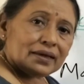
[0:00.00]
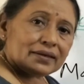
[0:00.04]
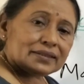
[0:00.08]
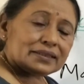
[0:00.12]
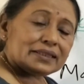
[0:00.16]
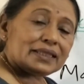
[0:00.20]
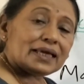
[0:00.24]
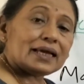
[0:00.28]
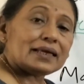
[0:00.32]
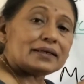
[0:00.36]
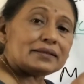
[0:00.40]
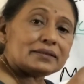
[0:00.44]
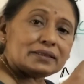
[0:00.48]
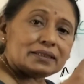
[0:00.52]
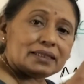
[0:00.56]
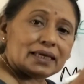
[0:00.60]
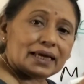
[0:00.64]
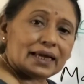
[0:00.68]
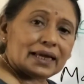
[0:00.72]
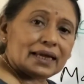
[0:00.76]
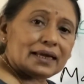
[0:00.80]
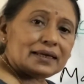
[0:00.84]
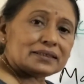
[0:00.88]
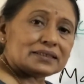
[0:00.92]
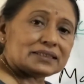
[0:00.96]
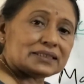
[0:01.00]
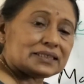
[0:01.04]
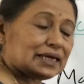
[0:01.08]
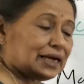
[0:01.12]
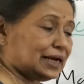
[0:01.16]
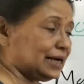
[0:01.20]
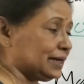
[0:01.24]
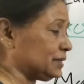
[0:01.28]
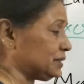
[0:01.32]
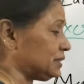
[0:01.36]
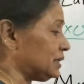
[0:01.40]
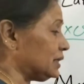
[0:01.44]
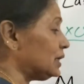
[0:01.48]
Then they
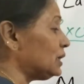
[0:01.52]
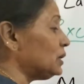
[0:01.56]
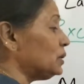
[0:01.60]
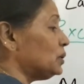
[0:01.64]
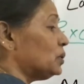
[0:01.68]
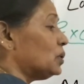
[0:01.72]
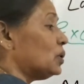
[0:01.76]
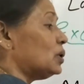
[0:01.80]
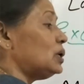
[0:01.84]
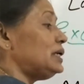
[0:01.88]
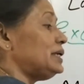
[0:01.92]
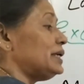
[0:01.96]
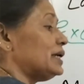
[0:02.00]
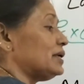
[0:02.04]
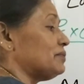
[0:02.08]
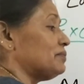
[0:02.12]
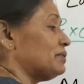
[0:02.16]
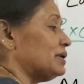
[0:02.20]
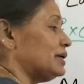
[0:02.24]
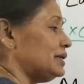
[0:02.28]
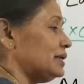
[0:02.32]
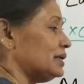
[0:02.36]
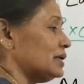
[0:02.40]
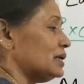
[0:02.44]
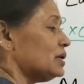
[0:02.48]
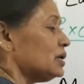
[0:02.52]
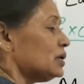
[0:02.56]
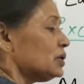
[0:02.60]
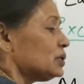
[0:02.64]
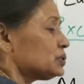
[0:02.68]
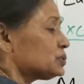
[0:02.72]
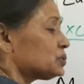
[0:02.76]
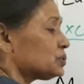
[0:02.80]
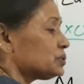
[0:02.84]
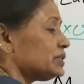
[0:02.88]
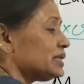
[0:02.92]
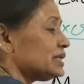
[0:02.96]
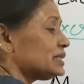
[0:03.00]
shade the older one.
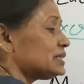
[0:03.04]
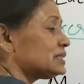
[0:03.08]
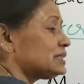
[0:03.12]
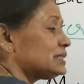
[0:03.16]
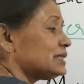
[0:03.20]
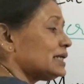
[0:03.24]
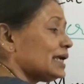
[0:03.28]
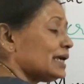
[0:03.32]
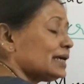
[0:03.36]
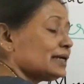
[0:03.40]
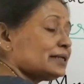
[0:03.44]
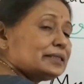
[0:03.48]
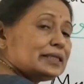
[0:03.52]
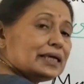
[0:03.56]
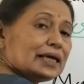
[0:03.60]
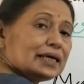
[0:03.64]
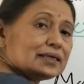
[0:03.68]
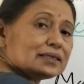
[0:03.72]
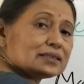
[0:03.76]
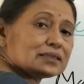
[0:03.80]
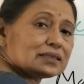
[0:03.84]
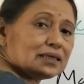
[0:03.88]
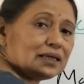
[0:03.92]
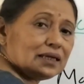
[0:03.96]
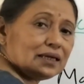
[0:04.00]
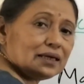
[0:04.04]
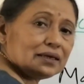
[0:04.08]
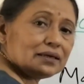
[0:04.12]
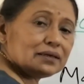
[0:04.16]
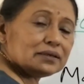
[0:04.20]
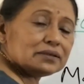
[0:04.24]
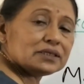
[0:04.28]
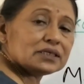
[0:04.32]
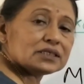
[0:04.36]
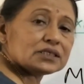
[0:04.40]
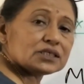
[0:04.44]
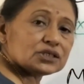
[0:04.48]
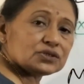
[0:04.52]
So they shade their
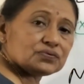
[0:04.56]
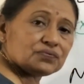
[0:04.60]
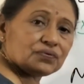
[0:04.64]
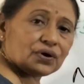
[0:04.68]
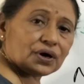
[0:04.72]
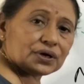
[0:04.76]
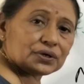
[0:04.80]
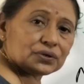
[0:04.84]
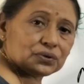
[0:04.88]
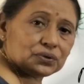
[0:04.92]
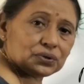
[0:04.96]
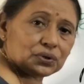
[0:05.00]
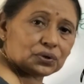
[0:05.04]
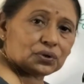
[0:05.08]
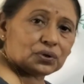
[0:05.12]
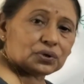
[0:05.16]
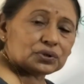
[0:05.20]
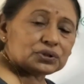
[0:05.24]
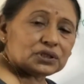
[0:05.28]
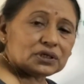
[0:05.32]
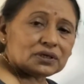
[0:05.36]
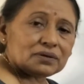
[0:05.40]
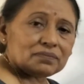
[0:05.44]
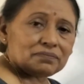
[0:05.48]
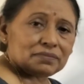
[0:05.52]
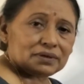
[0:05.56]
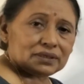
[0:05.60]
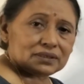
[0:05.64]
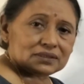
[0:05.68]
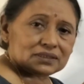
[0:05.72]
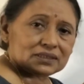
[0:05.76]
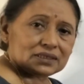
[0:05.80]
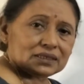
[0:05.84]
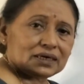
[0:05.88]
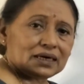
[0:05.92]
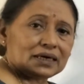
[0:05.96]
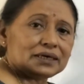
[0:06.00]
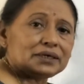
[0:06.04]
skin. This is for growth,
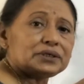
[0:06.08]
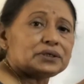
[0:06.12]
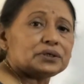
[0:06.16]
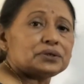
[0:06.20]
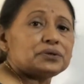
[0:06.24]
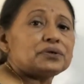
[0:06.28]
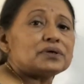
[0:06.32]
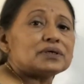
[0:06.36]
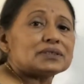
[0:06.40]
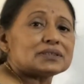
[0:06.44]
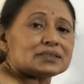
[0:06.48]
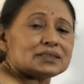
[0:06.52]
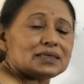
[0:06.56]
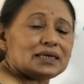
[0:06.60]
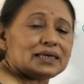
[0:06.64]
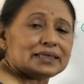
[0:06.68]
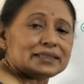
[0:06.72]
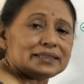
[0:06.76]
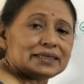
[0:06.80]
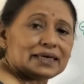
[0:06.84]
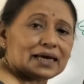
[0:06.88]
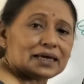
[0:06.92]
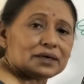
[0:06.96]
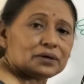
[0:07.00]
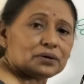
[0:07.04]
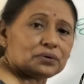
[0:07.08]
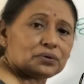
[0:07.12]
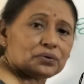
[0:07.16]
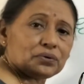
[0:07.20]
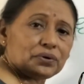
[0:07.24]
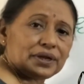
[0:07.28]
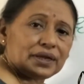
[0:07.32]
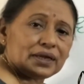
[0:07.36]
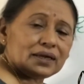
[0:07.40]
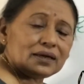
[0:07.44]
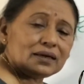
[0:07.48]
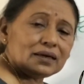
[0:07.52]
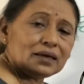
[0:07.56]
means continuously they are
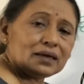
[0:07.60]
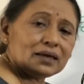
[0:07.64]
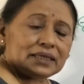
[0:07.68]
growing.